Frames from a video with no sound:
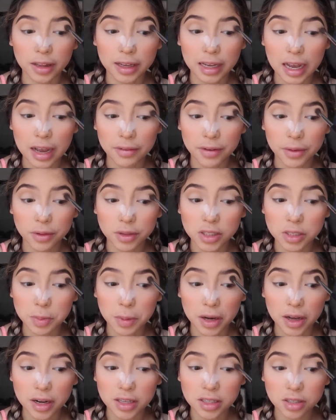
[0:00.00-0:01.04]
Like everyone's
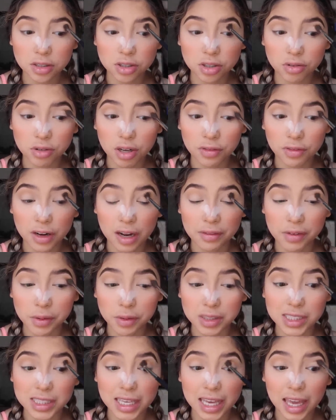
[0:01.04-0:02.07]
bodies are so different,
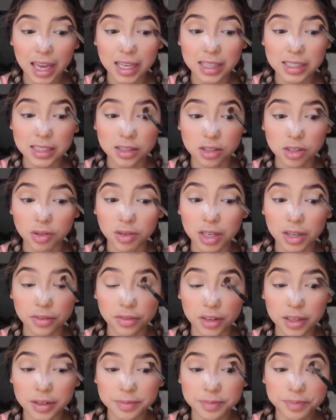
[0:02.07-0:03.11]
everyone's case is so
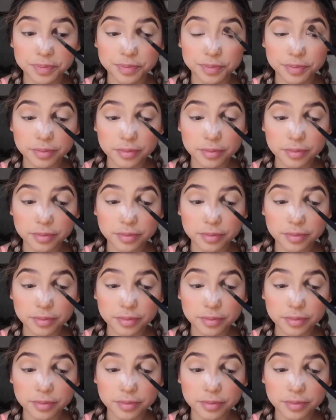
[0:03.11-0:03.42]
different.